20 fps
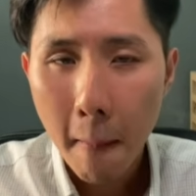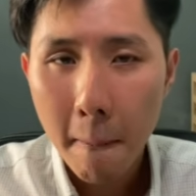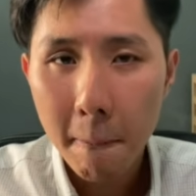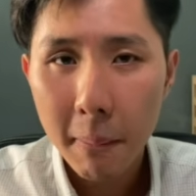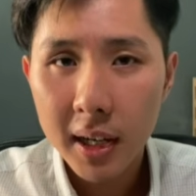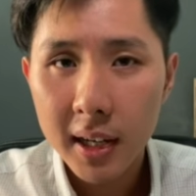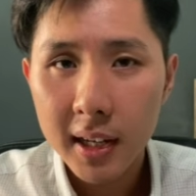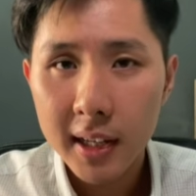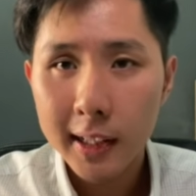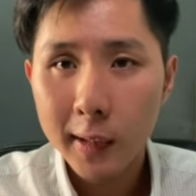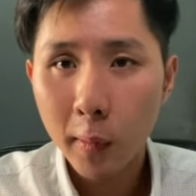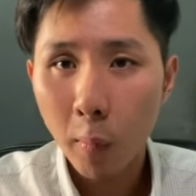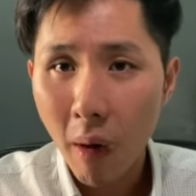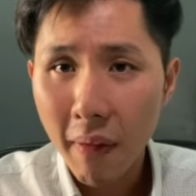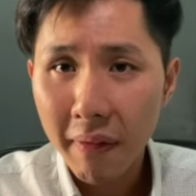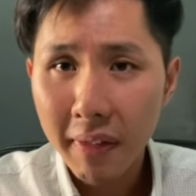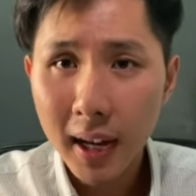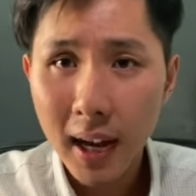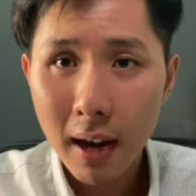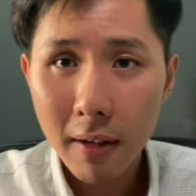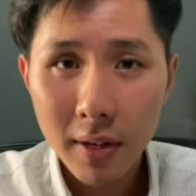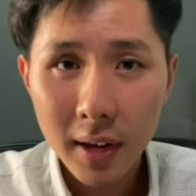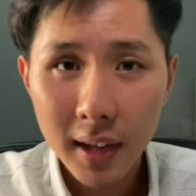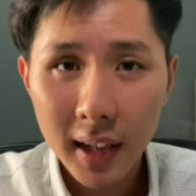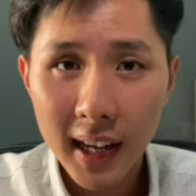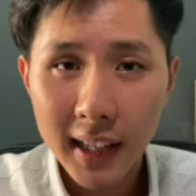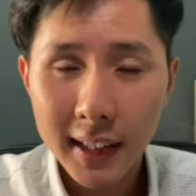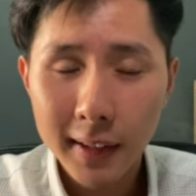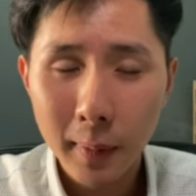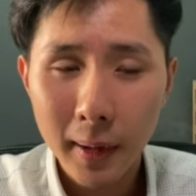because one thing I
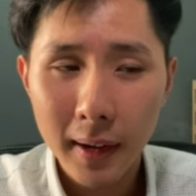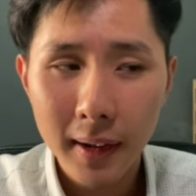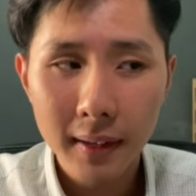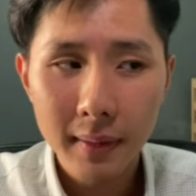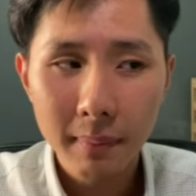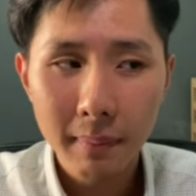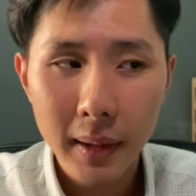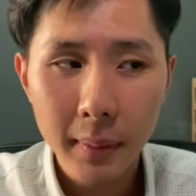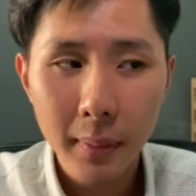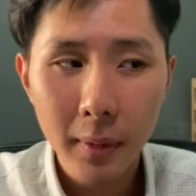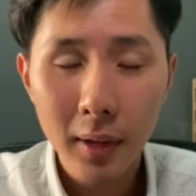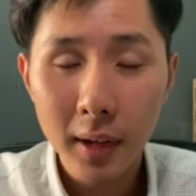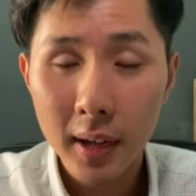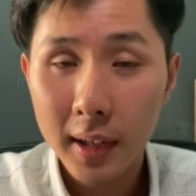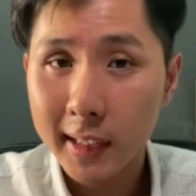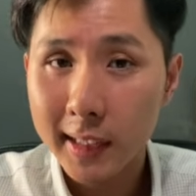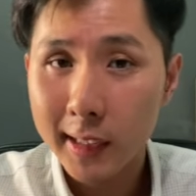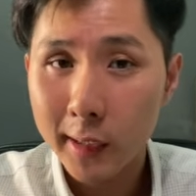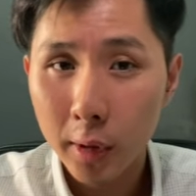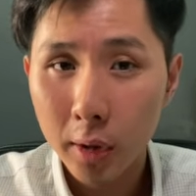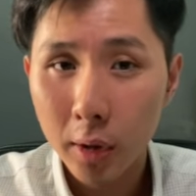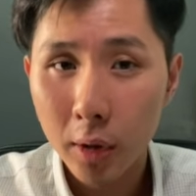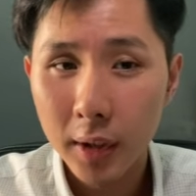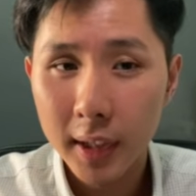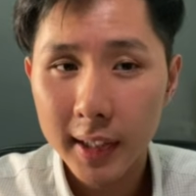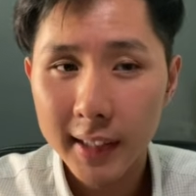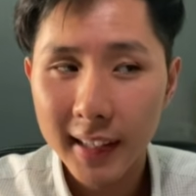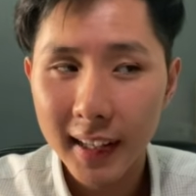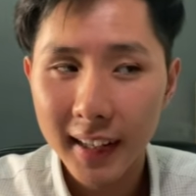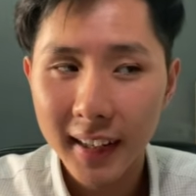realized when people learn pseudocode
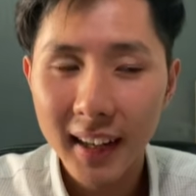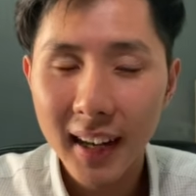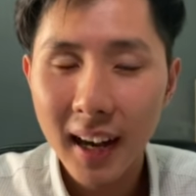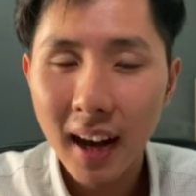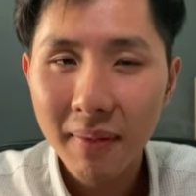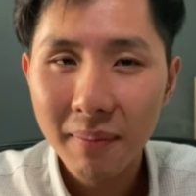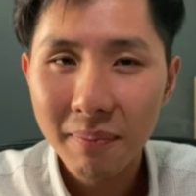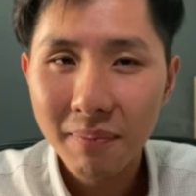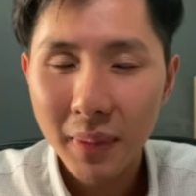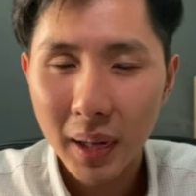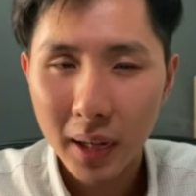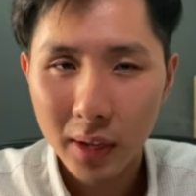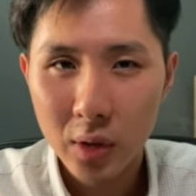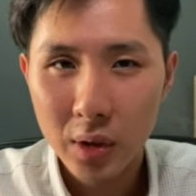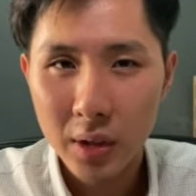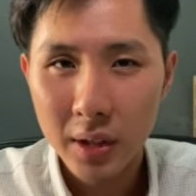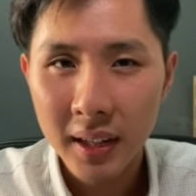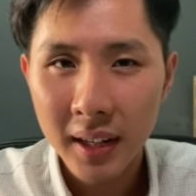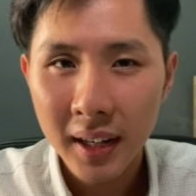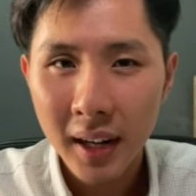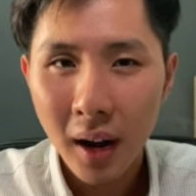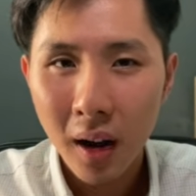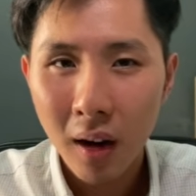is that they can't picture